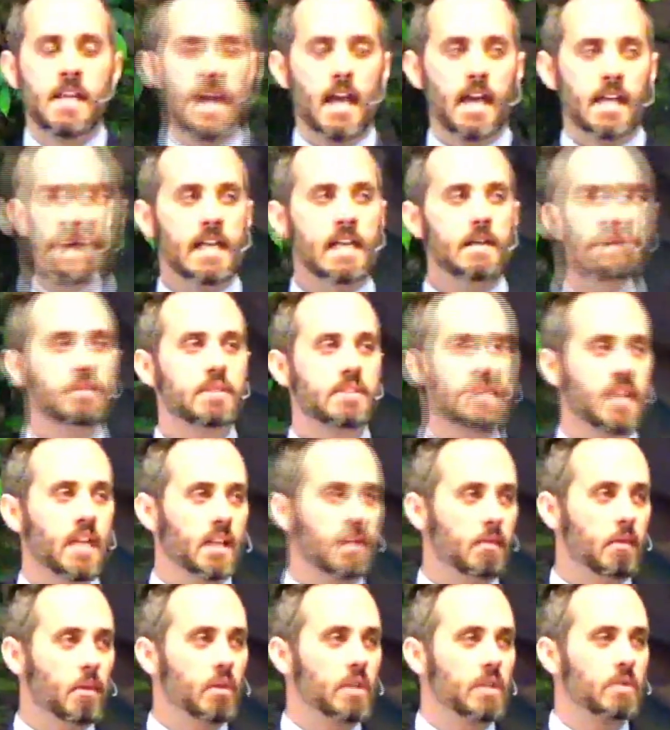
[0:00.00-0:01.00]
And he was
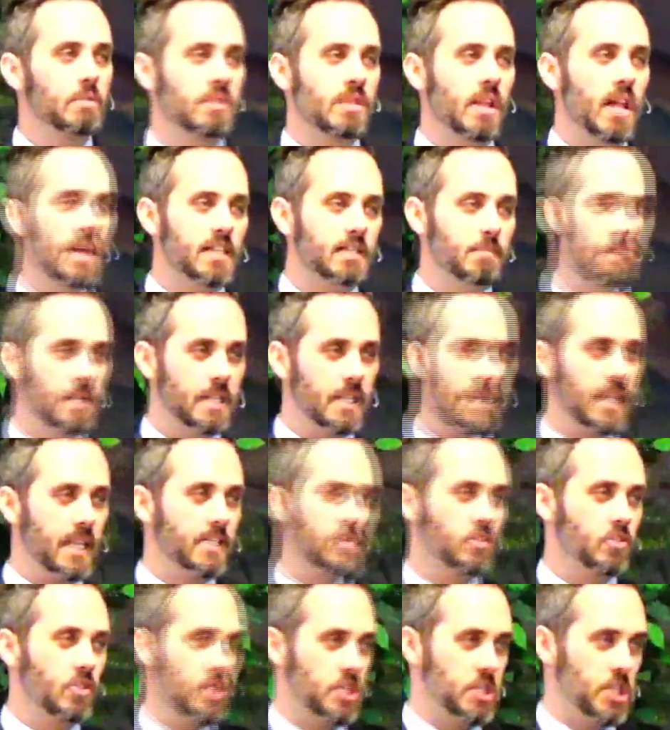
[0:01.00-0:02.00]
telling me what it was like to be an
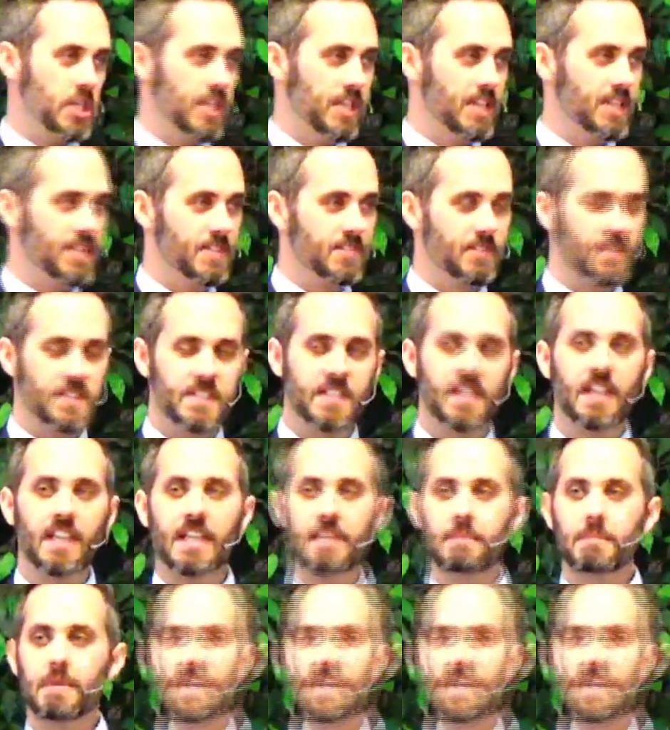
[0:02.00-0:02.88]
electrician in this facility,